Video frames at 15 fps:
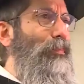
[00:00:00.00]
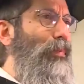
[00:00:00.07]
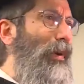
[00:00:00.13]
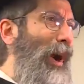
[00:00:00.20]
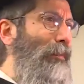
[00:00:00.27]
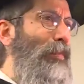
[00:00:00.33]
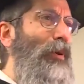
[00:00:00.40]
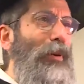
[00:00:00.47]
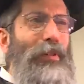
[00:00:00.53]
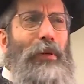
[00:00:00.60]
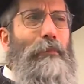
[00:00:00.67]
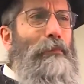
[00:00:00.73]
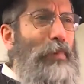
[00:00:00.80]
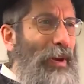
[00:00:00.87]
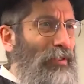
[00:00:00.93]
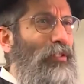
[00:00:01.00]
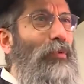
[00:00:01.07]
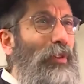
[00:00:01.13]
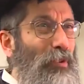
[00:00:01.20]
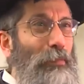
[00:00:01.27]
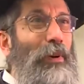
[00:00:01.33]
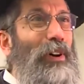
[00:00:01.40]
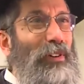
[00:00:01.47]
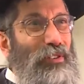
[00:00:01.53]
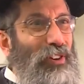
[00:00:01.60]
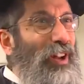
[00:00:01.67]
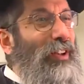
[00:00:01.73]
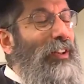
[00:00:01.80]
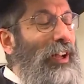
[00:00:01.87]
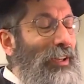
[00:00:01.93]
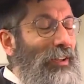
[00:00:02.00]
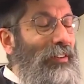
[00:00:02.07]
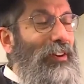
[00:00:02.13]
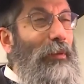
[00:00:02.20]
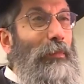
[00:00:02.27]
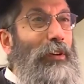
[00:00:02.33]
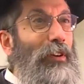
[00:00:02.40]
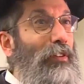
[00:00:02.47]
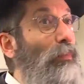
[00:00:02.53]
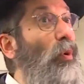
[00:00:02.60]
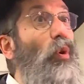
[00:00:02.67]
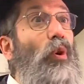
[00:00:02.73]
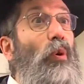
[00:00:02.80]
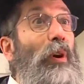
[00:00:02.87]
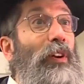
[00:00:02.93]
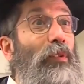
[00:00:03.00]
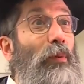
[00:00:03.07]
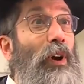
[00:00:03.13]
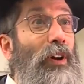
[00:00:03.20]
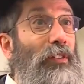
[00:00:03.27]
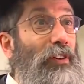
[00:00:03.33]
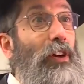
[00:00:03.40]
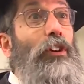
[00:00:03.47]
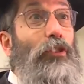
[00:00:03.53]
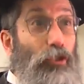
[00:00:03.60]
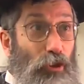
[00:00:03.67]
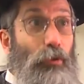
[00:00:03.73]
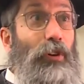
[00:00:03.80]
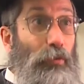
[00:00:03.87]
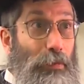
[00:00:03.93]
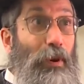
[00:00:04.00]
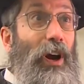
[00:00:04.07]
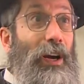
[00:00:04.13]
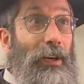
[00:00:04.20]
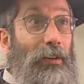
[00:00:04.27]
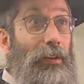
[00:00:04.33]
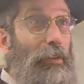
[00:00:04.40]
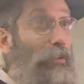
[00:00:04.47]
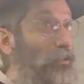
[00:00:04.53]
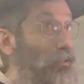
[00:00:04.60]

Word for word: proper and the best response to anti-Semitism always was Jewish pride.